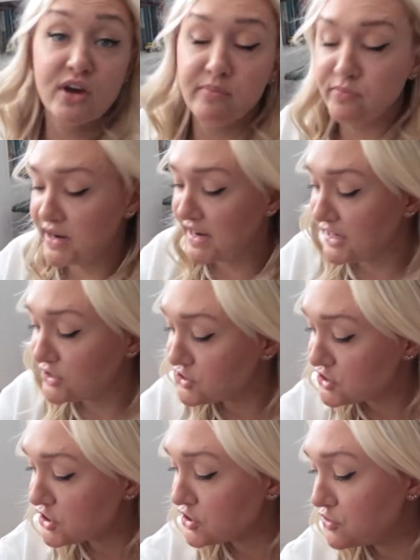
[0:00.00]
So I'm bringing
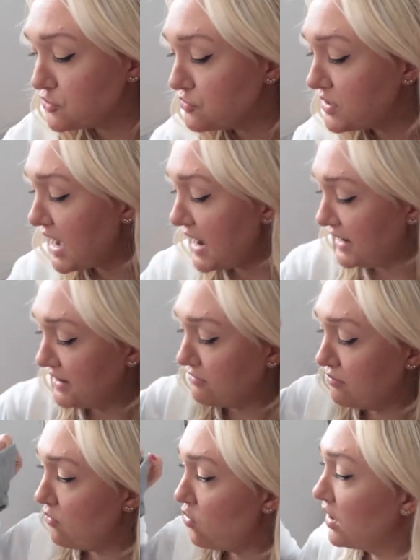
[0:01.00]
two kind
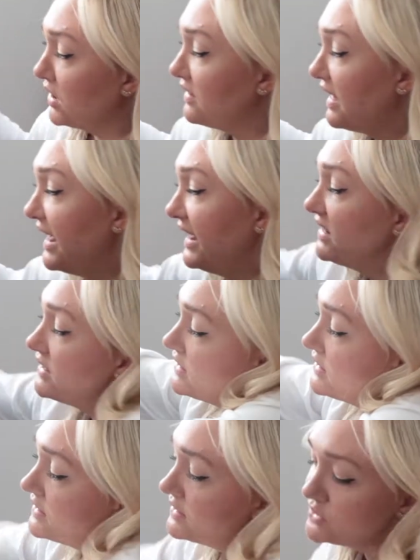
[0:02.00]
of more like
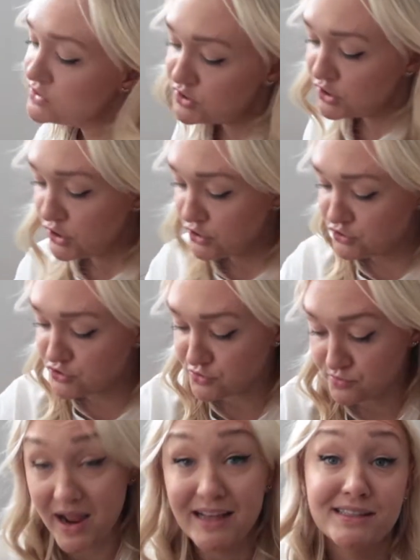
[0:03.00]

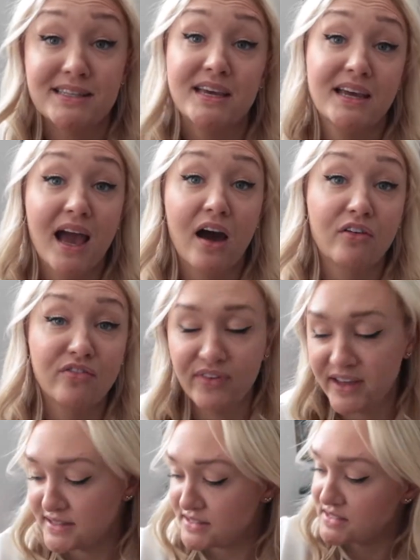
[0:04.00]
dressy
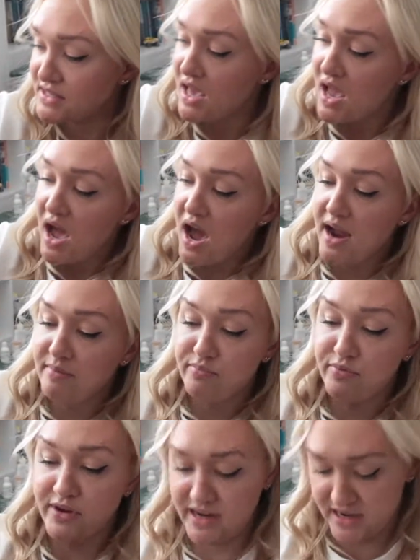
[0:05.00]
outfits. I'm
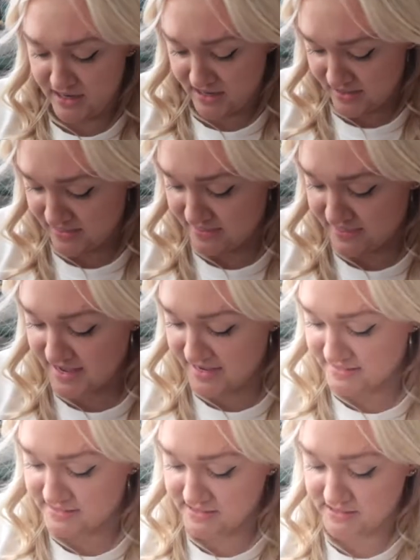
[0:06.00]
bringing
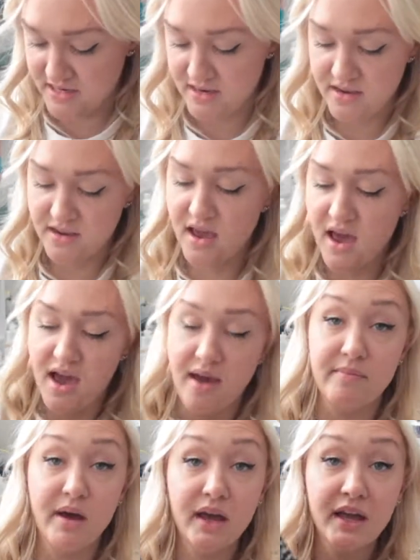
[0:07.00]
this
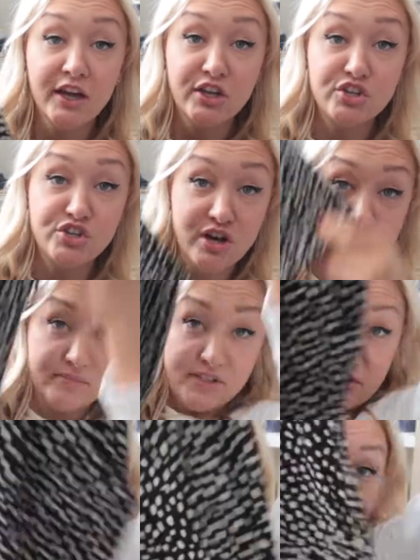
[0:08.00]
um,
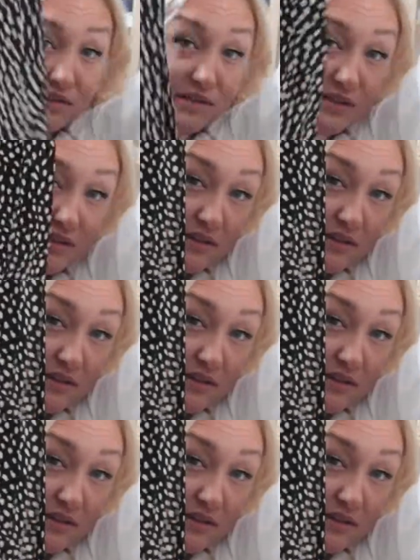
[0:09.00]
jumpsuit